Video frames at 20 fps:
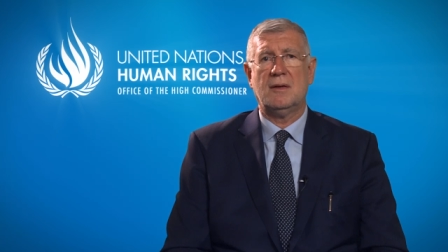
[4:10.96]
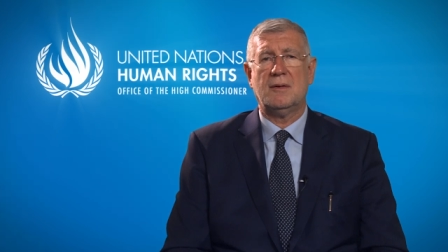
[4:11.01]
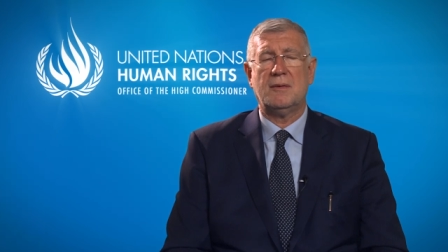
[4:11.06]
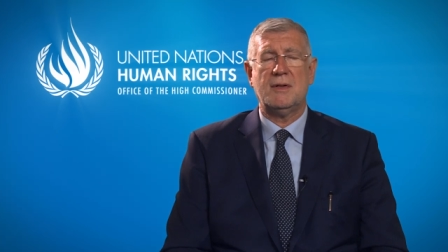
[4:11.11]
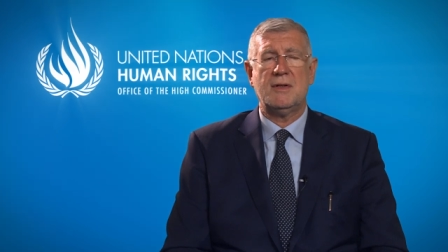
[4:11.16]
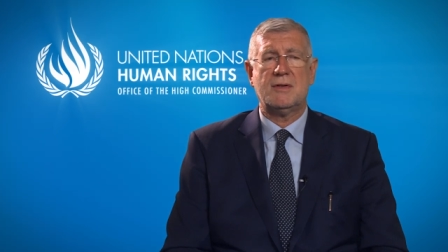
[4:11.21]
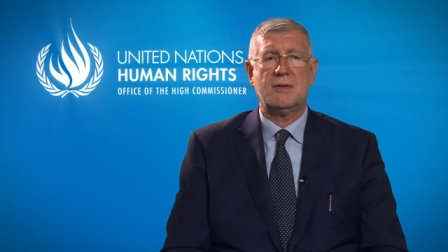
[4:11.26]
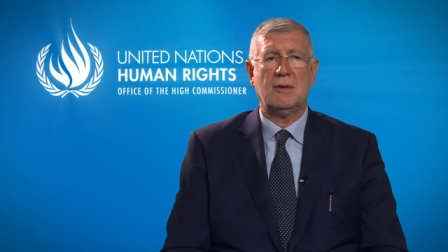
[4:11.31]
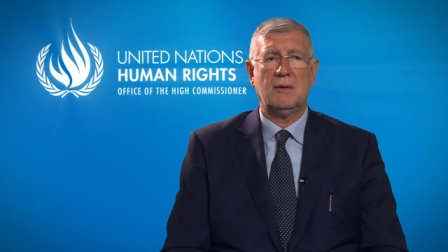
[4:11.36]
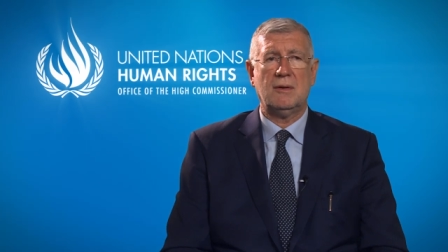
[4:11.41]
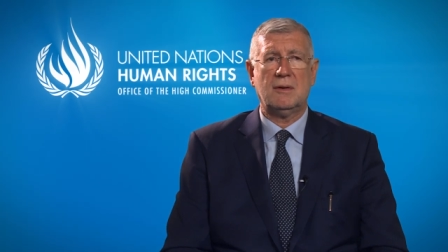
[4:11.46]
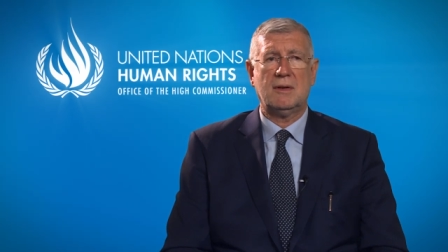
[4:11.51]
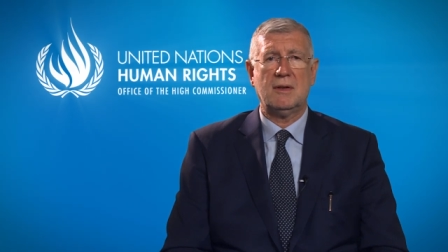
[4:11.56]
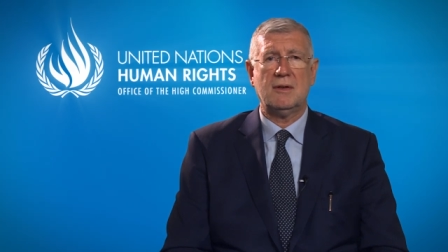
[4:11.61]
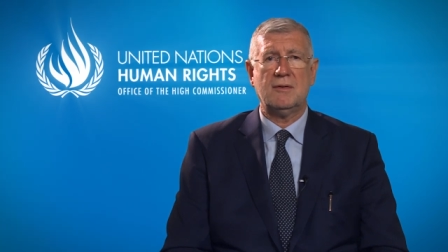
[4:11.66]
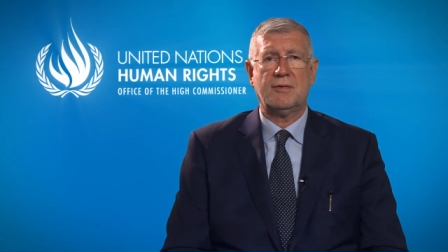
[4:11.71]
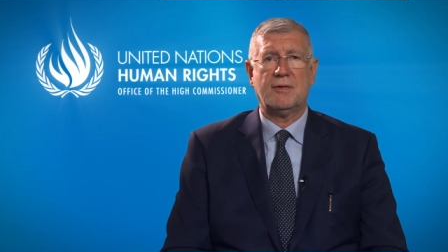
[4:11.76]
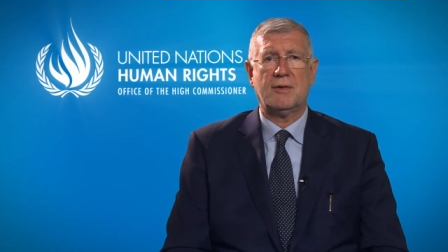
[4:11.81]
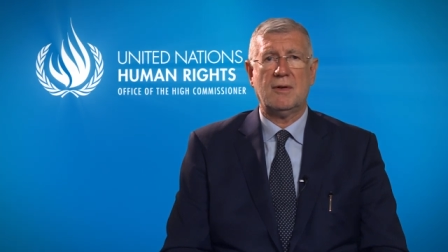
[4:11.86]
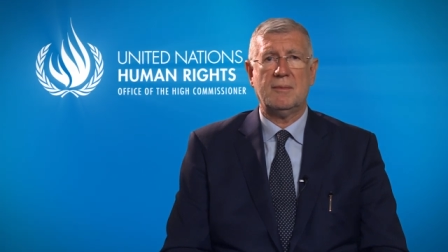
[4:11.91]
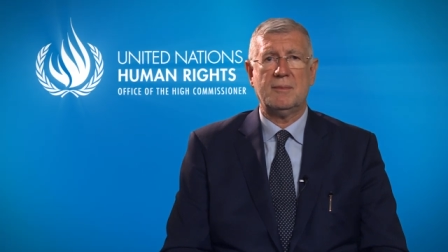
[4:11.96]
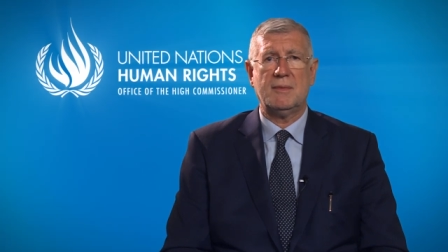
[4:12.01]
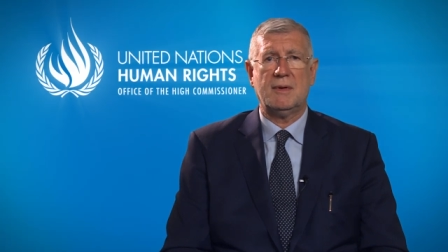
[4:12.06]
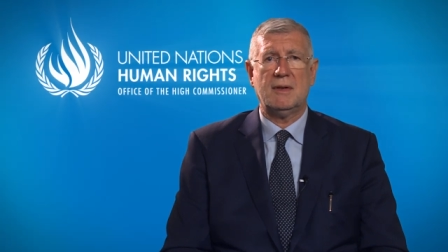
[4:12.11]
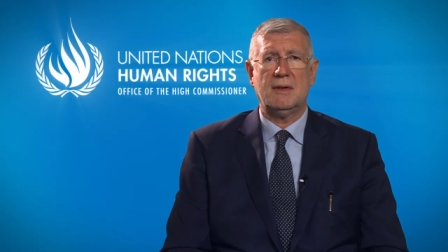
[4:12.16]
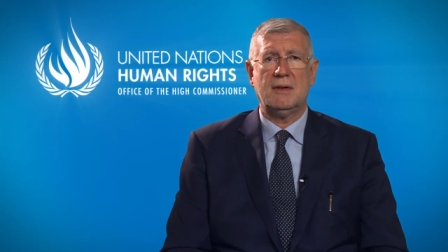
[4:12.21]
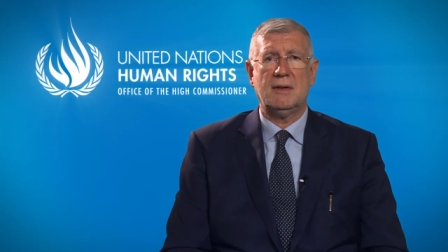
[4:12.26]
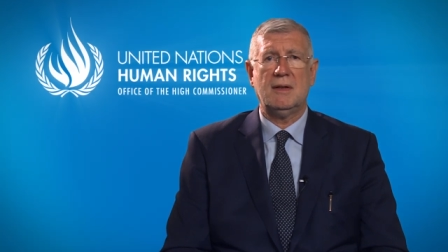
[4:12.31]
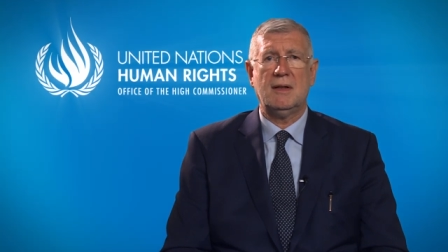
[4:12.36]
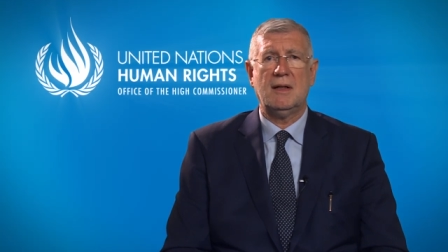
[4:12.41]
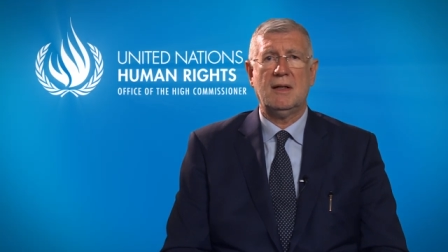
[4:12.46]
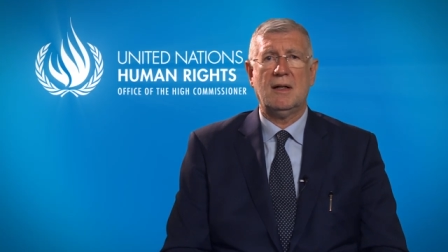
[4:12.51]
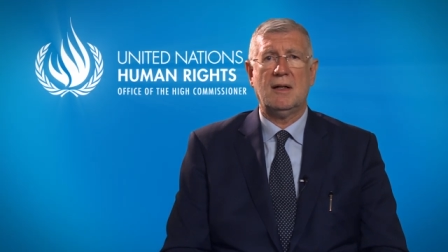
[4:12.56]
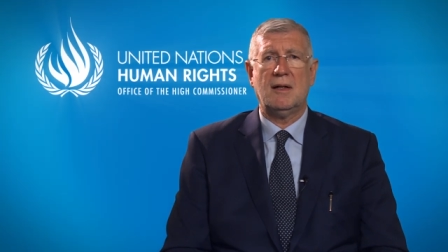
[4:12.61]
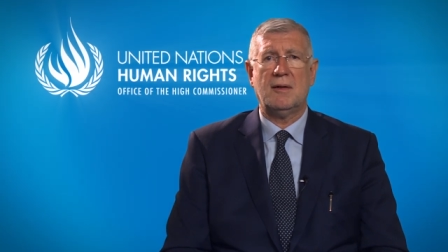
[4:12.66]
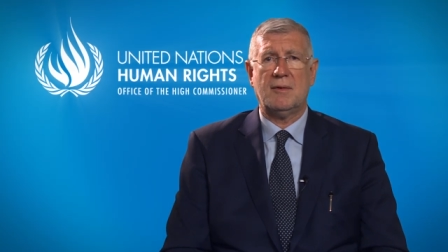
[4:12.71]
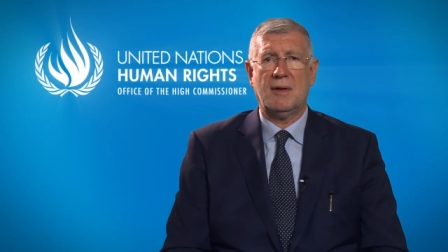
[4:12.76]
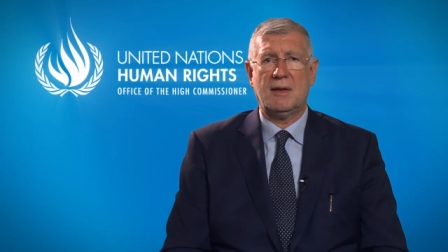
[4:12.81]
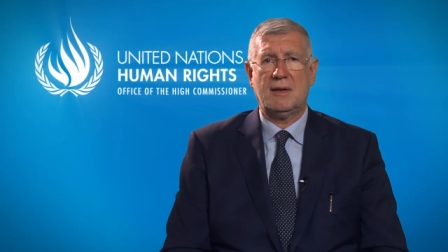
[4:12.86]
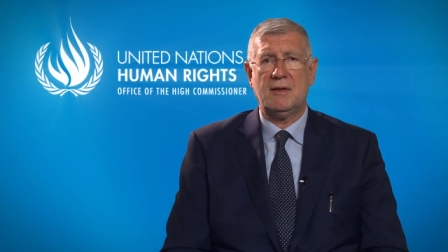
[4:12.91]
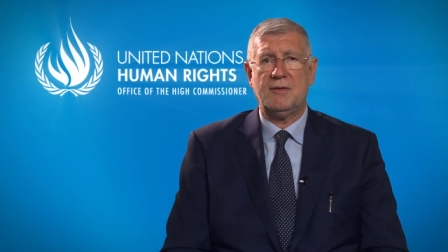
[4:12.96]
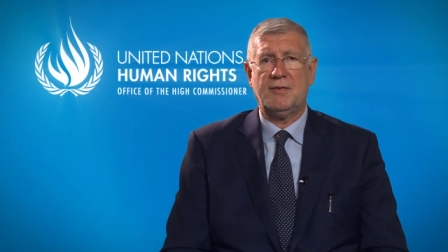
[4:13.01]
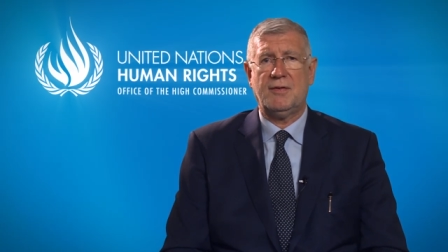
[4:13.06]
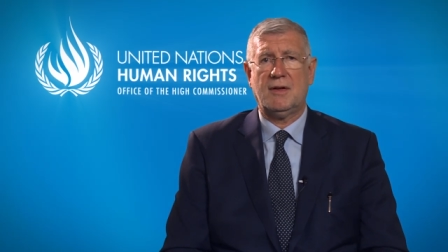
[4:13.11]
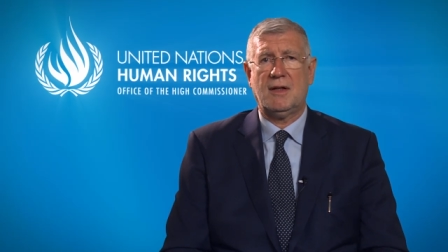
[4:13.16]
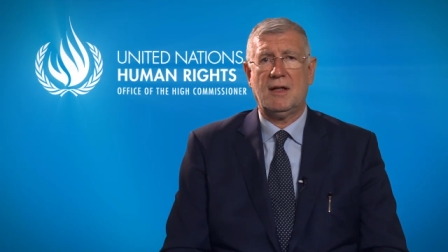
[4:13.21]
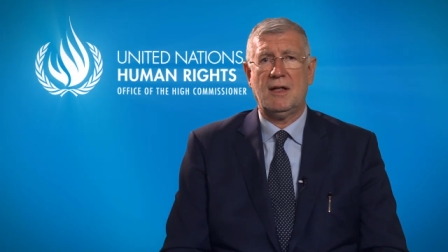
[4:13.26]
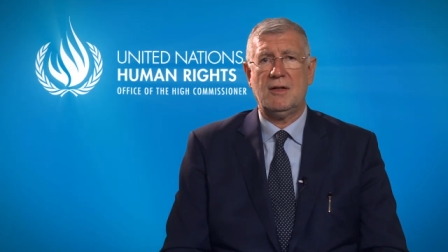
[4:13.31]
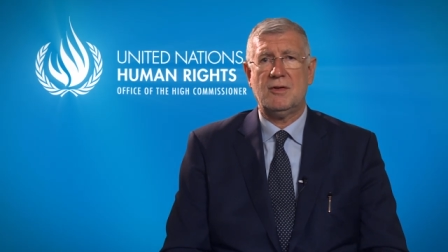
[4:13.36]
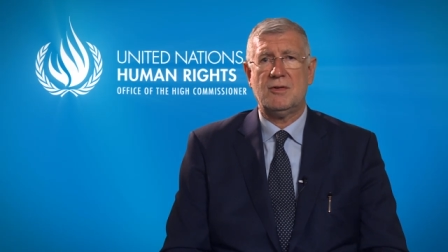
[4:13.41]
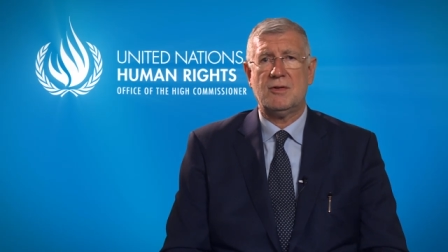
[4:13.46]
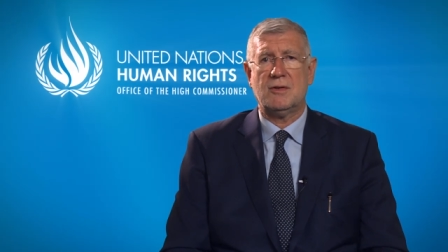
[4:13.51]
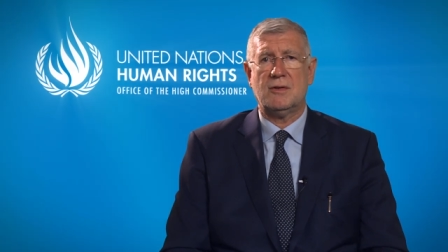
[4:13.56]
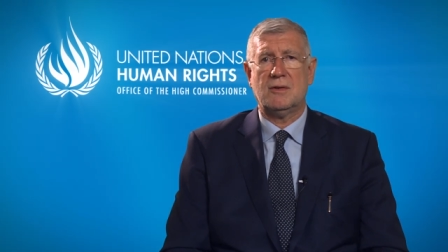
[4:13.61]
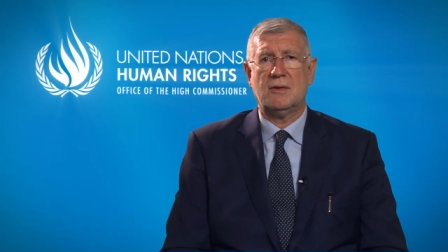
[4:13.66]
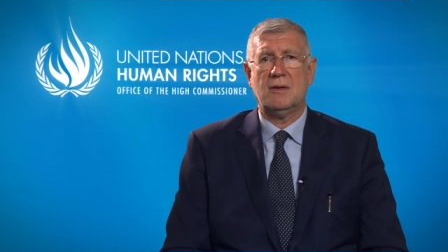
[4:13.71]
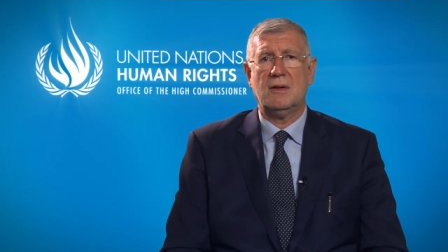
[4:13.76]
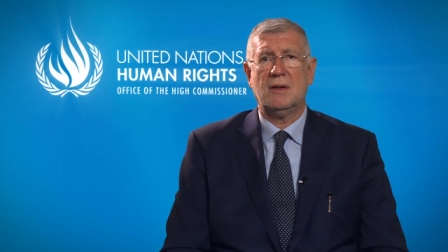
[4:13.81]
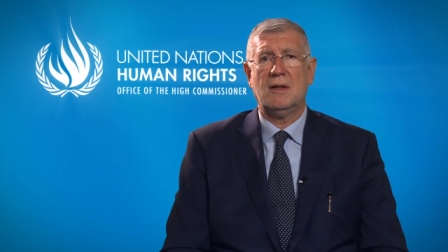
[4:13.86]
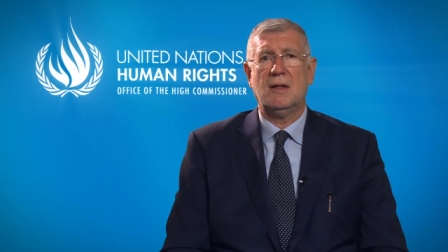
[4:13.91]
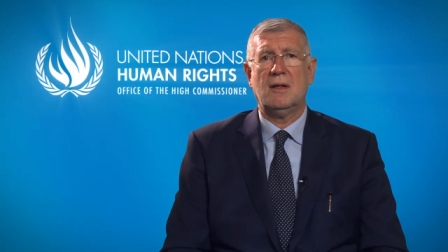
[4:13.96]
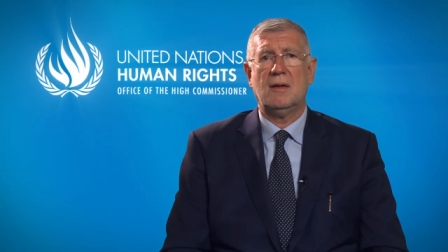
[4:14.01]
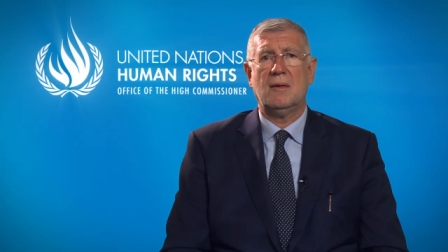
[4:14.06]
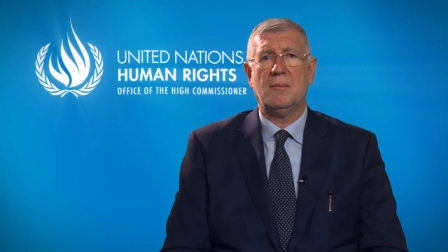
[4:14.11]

resulting from the ratification